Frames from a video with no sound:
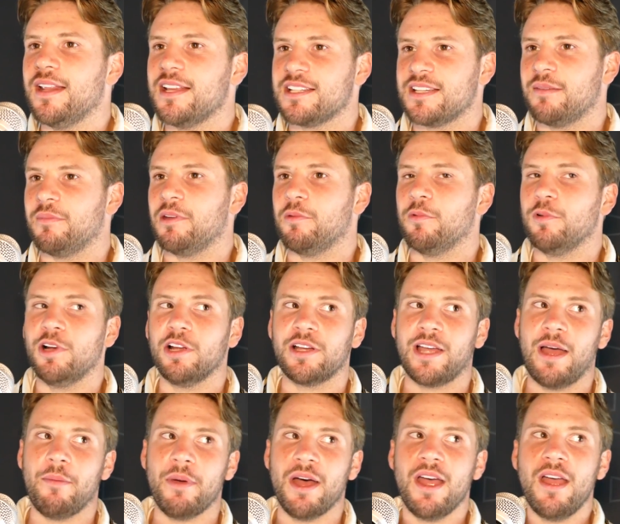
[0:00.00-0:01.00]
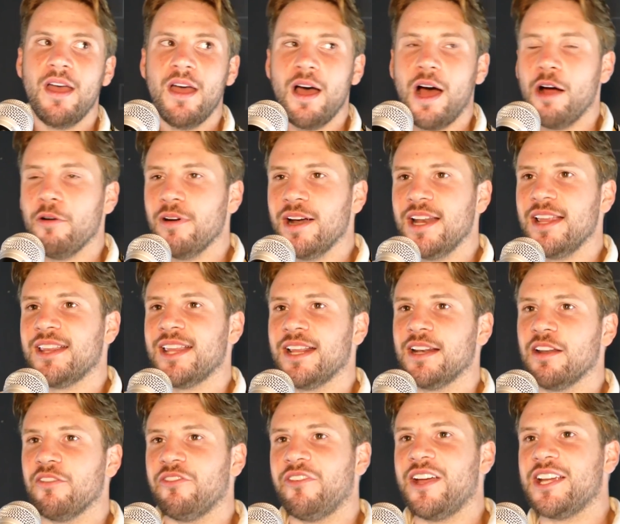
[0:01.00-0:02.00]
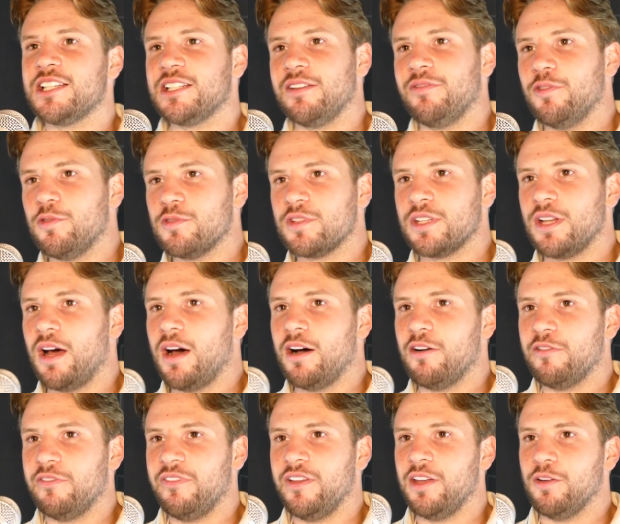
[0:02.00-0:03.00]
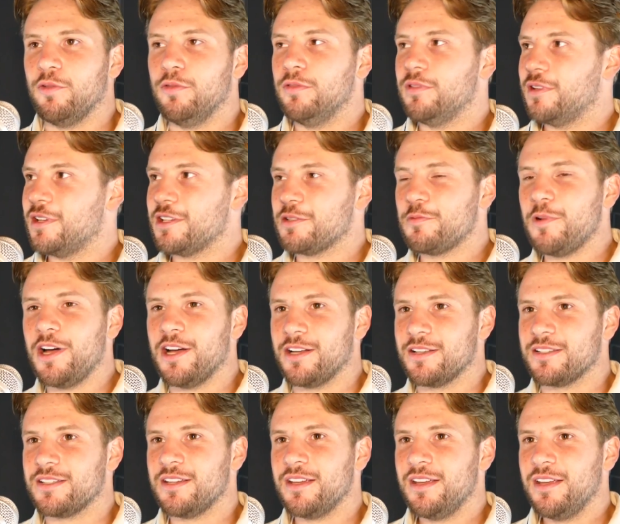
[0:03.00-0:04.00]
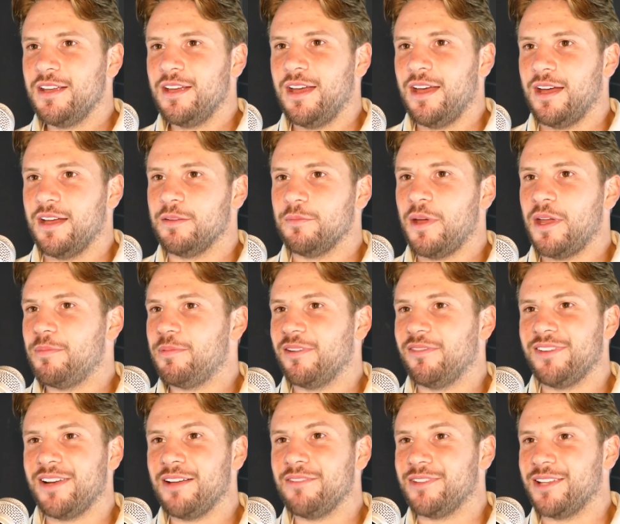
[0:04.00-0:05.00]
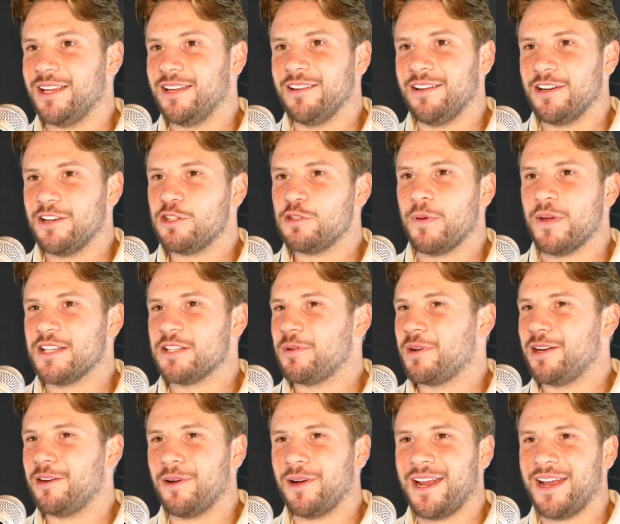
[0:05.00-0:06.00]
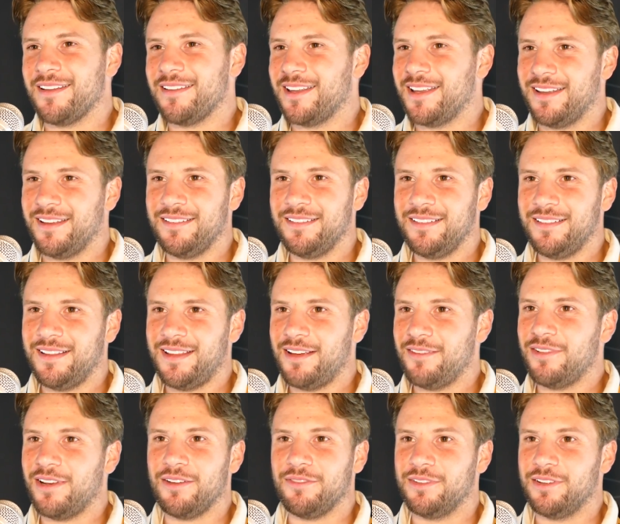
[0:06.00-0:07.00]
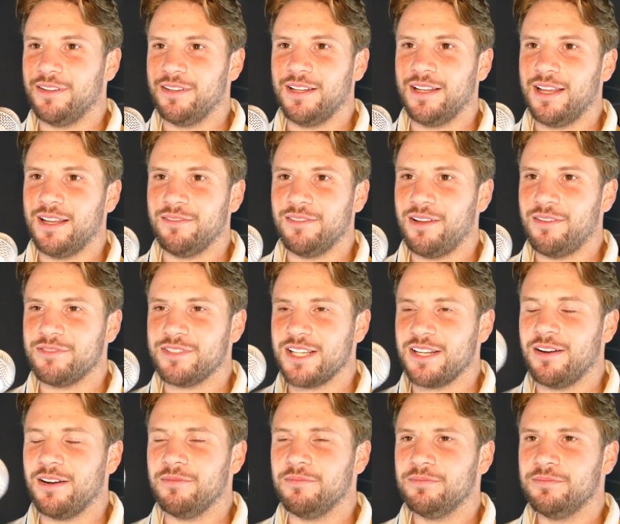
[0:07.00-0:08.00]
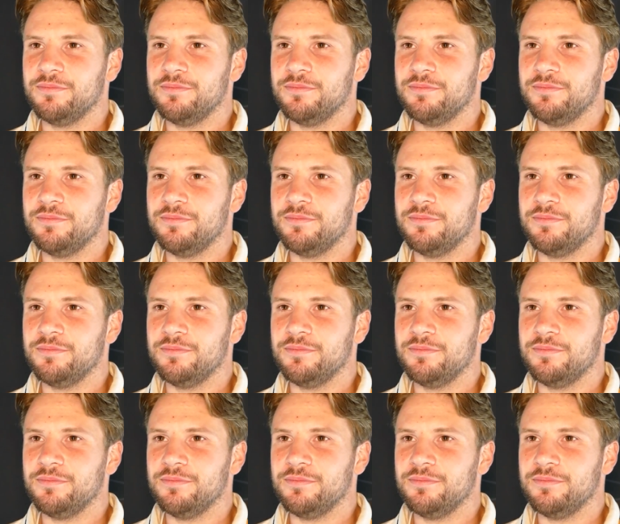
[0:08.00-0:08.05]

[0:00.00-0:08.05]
That's something we'll look at. But I really think the festival style feel has worked, and people have loved it. You know, you speak to anyone out there, they've loved it. They've loved tonight.